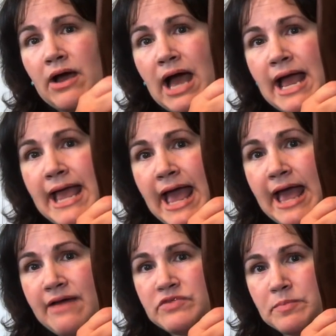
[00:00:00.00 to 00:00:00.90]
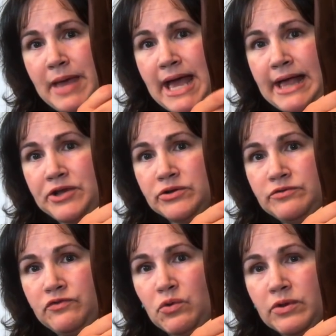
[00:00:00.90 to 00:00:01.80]
I have the pattern
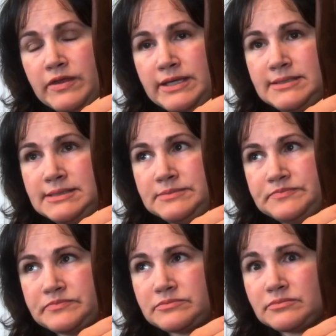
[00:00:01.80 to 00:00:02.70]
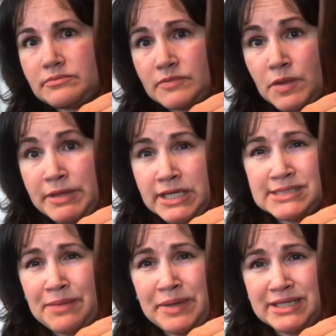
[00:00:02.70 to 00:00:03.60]
for this. because
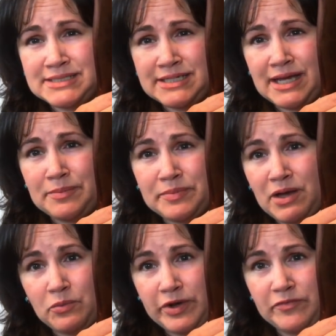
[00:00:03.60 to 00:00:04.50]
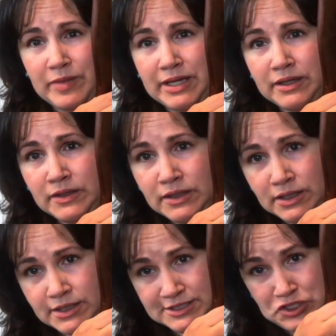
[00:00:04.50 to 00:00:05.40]
I picked it up on one of my
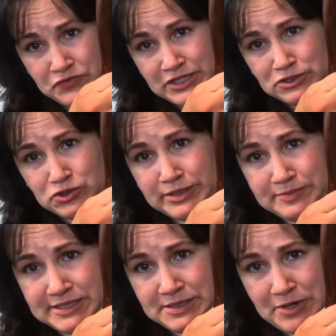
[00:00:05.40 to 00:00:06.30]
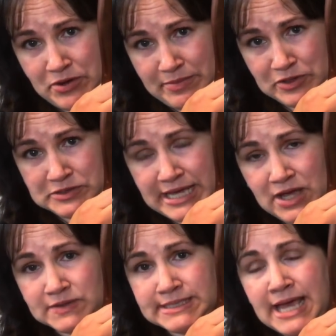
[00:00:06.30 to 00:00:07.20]
souvenir trips to my grandmother's
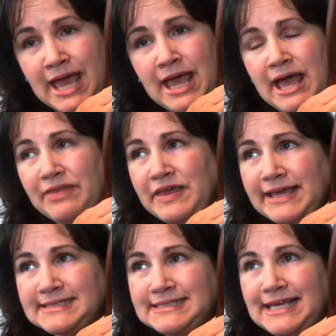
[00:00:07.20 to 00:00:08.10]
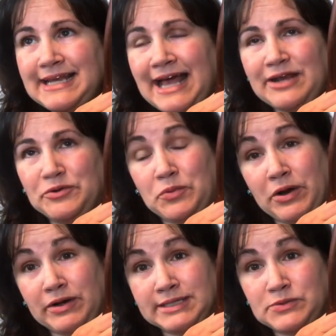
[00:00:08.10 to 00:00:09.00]
house. I think it said, I don't know
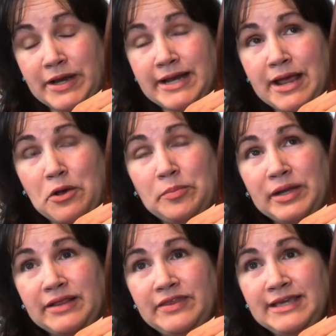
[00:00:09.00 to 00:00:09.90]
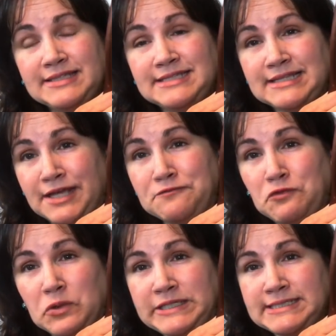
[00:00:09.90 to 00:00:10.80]
where it is right now, but I think it said like
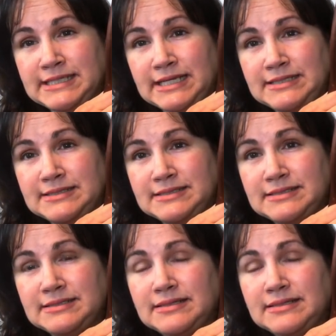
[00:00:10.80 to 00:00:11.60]
40 cents.